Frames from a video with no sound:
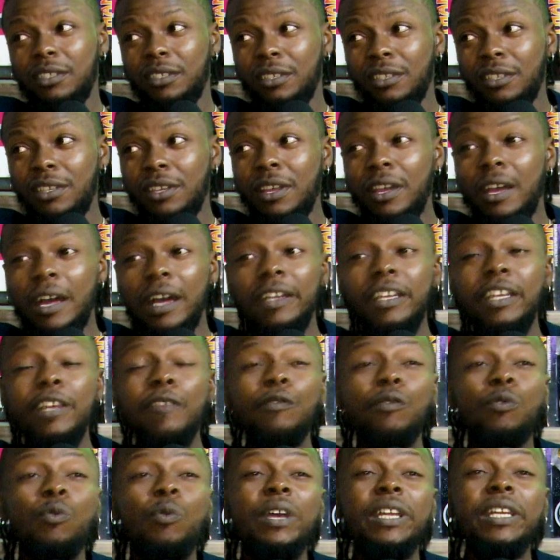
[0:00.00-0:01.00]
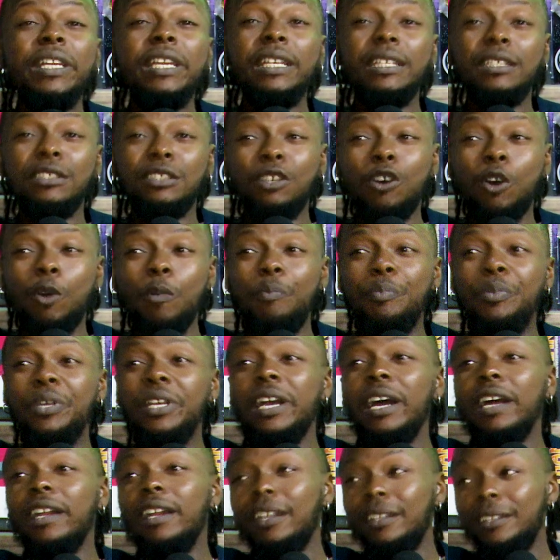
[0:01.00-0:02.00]
And even when niggas got
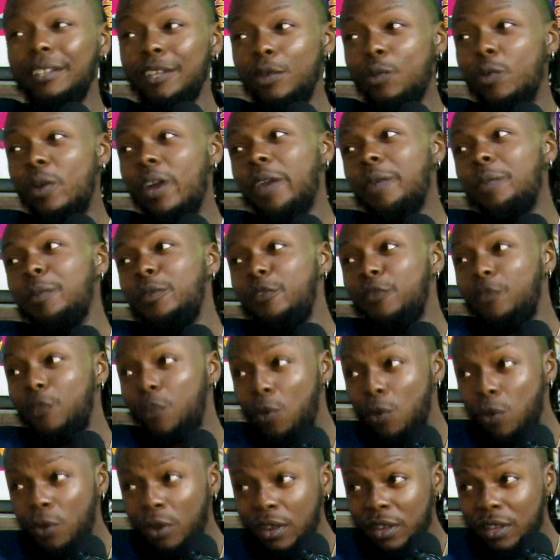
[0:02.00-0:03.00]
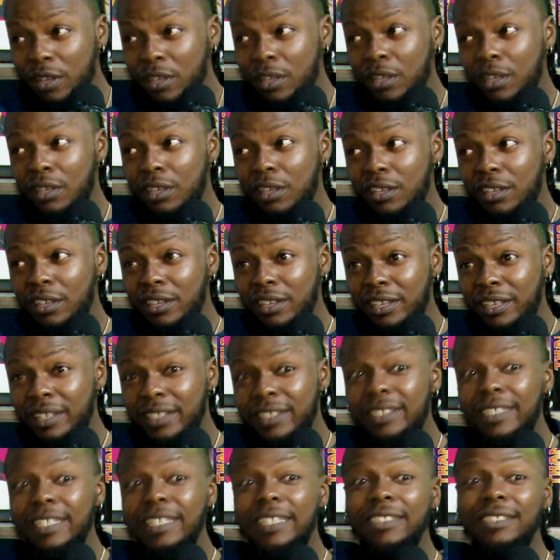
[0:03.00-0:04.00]
bigger than they were before,
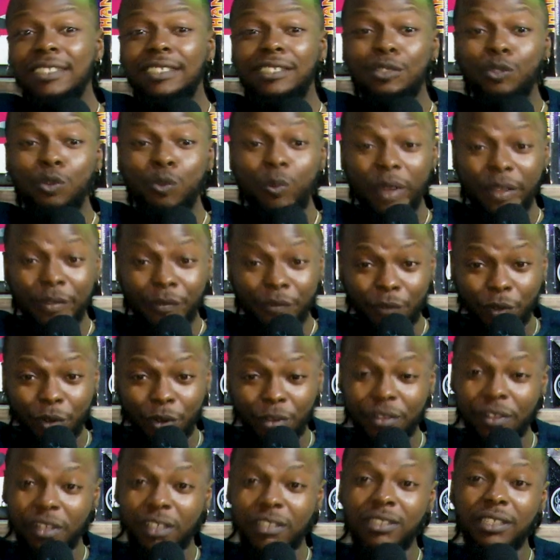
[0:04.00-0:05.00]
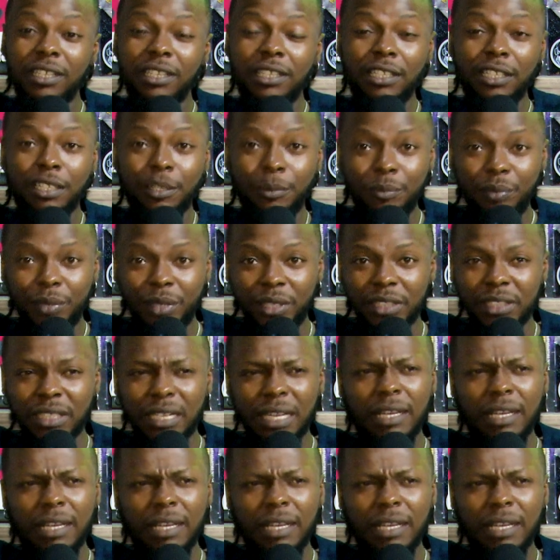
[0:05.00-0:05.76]
they still went further taking the piss.